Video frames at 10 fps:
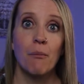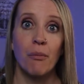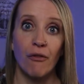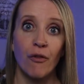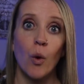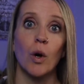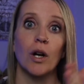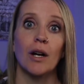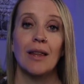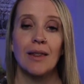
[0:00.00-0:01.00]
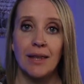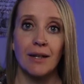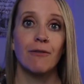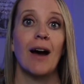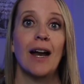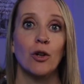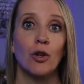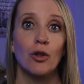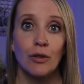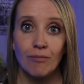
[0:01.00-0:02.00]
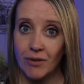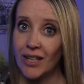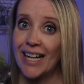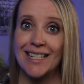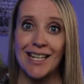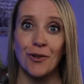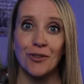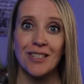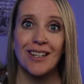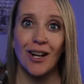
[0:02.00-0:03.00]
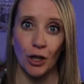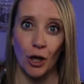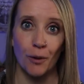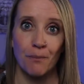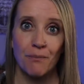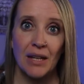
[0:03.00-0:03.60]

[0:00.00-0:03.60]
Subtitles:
before the final lights out alarm.